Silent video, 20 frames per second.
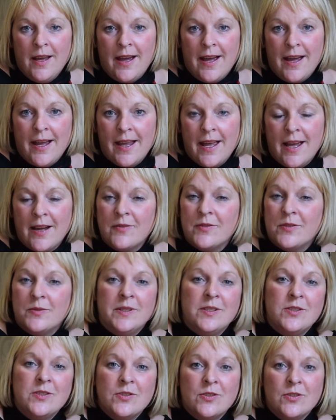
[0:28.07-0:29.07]
I have to
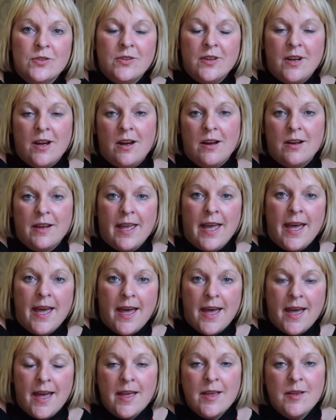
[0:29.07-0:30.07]
ensure that our
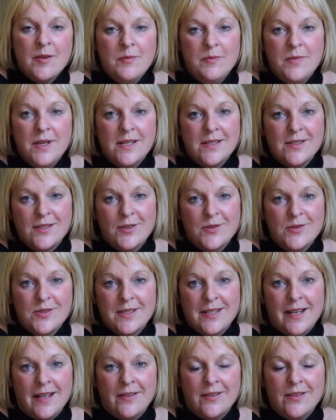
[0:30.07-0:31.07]
care meets those
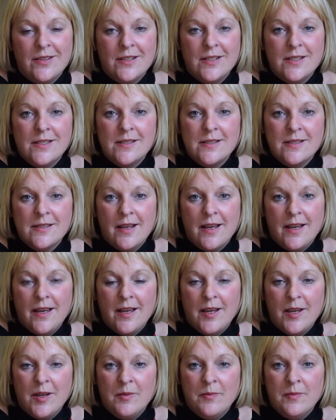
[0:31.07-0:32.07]
standards,
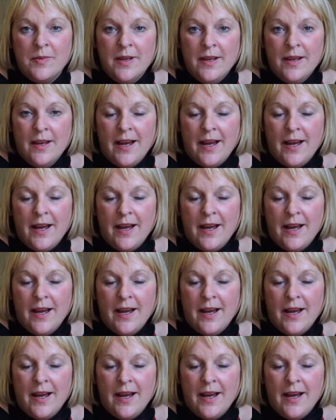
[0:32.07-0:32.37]
and